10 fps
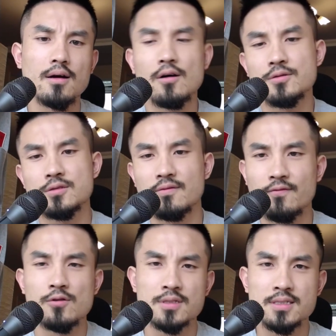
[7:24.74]
Also, of
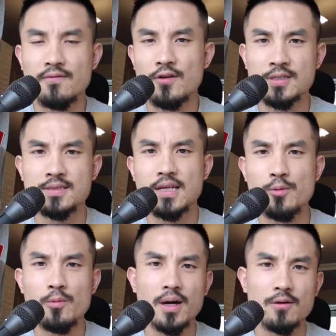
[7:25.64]
course, it's a very
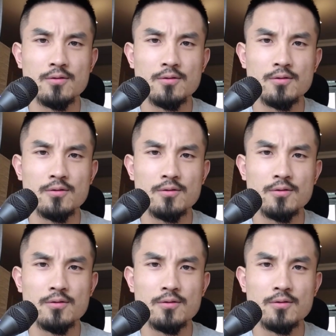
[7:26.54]
stable metal.